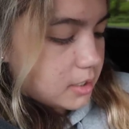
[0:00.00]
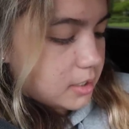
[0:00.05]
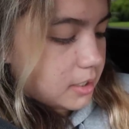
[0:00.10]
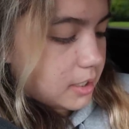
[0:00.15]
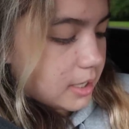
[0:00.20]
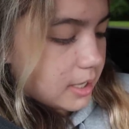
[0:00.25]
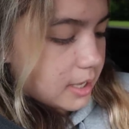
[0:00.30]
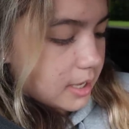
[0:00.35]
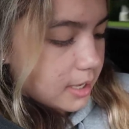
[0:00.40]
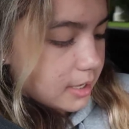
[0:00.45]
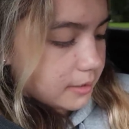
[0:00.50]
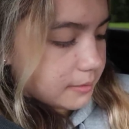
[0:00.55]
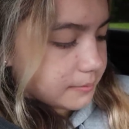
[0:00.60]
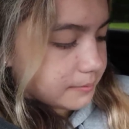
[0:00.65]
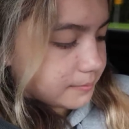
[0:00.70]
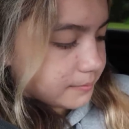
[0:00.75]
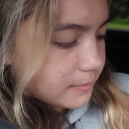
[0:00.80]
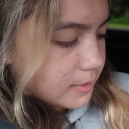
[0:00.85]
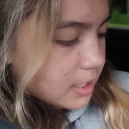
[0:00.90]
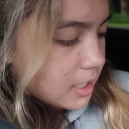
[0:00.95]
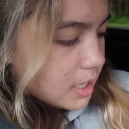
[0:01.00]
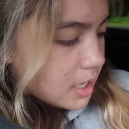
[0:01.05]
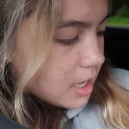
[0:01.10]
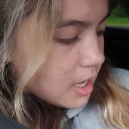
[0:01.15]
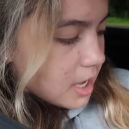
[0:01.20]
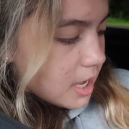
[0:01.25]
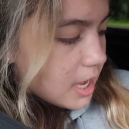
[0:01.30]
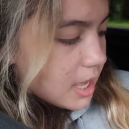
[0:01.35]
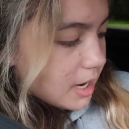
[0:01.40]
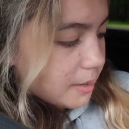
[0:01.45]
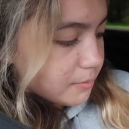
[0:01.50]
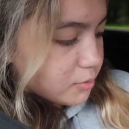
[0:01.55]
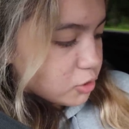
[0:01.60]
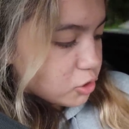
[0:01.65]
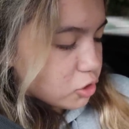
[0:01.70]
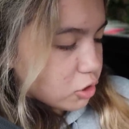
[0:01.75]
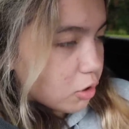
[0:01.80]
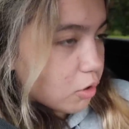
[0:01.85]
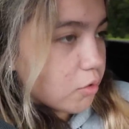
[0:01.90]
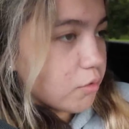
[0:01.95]
Yeah. And I'm
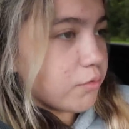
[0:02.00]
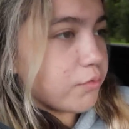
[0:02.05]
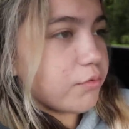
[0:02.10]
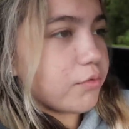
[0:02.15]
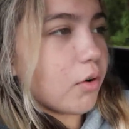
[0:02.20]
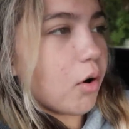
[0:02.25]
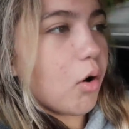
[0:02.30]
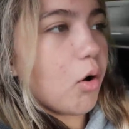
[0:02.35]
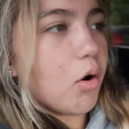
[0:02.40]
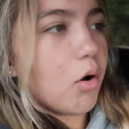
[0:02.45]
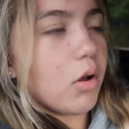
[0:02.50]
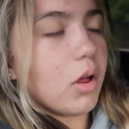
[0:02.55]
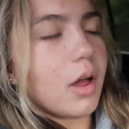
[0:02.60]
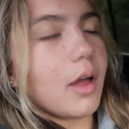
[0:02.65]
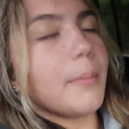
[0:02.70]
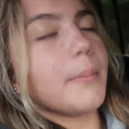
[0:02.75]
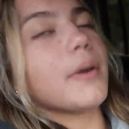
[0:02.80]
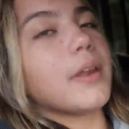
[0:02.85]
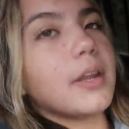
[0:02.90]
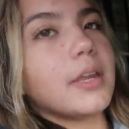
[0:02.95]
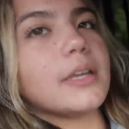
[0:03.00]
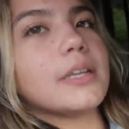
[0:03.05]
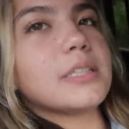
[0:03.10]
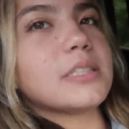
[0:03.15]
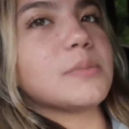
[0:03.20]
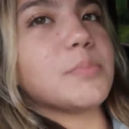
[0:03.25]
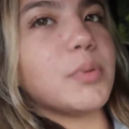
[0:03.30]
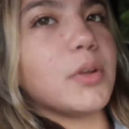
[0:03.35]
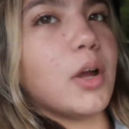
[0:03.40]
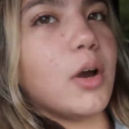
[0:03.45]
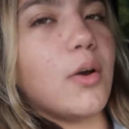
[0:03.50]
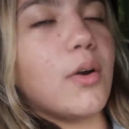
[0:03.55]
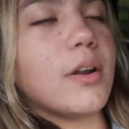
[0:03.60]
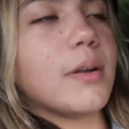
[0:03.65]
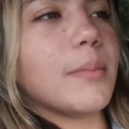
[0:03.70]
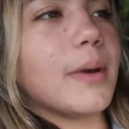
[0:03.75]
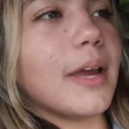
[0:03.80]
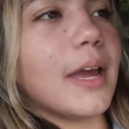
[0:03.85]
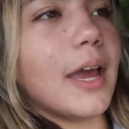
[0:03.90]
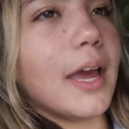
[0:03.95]
so full, I'm gonna explode
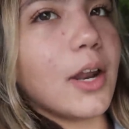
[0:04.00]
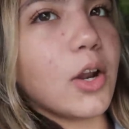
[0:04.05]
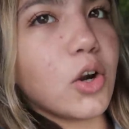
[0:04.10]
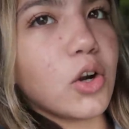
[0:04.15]
and my head